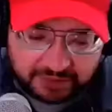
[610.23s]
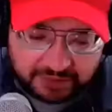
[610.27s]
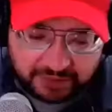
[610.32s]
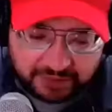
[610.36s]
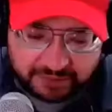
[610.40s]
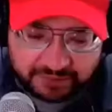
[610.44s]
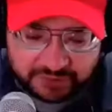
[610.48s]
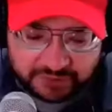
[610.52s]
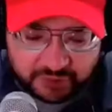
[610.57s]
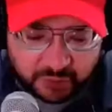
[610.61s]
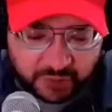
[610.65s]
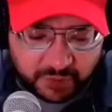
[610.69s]
on the
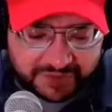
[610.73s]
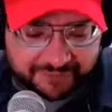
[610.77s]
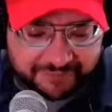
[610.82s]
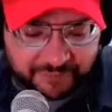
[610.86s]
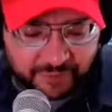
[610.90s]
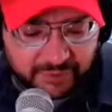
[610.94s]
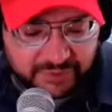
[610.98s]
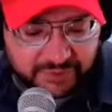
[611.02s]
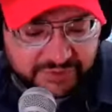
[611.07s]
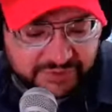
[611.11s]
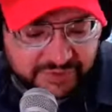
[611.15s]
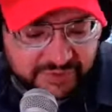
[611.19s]

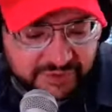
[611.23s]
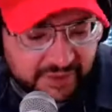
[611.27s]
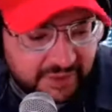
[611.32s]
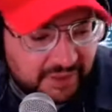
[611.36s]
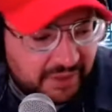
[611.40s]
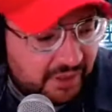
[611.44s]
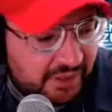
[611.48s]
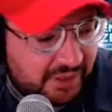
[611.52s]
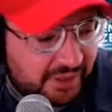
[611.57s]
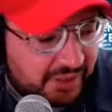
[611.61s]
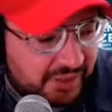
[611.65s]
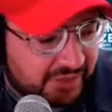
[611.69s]
21st.
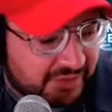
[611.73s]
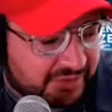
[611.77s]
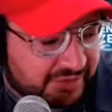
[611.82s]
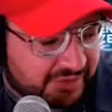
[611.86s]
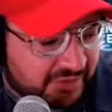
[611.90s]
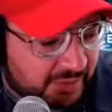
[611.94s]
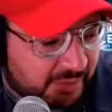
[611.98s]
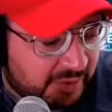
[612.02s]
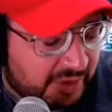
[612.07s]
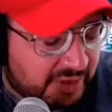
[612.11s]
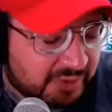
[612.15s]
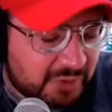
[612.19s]
This is
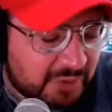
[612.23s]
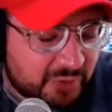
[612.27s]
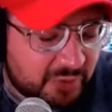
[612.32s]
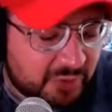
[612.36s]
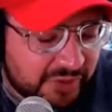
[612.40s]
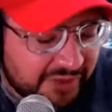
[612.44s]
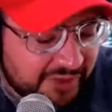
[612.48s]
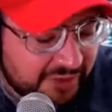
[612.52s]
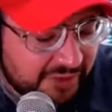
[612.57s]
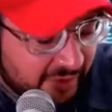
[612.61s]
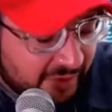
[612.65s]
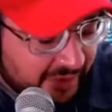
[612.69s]
going to be in the
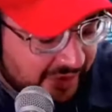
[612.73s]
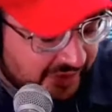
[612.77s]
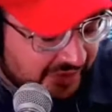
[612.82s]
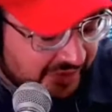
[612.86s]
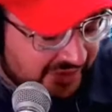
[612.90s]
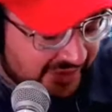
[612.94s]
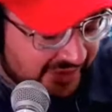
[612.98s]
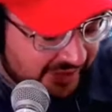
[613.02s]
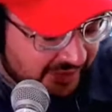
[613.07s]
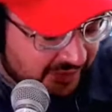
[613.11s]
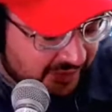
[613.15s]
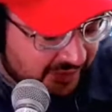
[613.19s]
Moody Learning
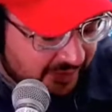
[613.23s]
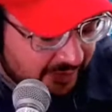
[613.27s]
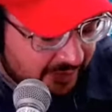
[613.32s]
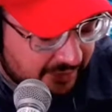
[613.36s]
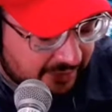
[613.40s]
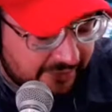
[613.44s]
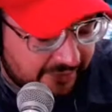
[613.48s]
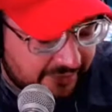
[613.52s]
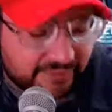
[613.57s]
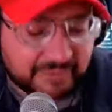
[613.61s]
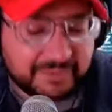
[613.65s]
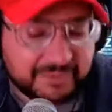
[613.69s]
Center
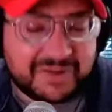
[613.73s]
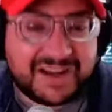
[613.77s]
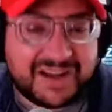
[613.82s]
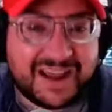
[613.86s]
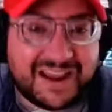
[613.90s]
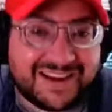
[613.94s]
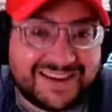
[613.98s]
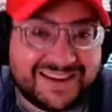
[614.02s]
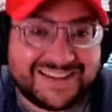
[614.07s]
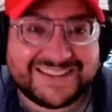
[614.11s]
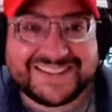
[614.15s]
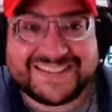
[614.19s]
from
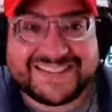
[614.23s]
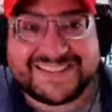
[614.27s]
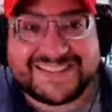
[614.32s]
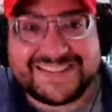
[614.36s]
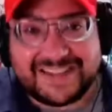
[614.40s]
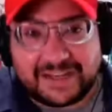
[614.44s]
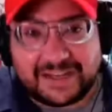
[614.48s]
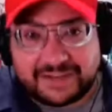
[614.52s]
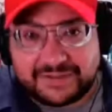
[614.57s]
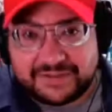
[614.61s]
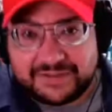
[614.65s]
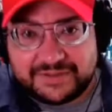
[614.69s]
9 to
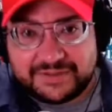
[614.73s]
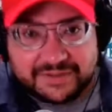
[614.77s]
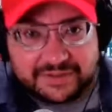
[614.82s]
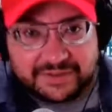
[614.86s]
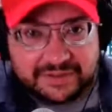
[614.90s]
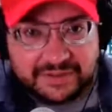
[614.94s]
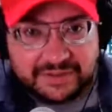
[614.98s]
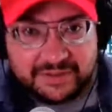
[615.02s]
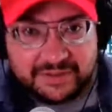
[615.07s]
6.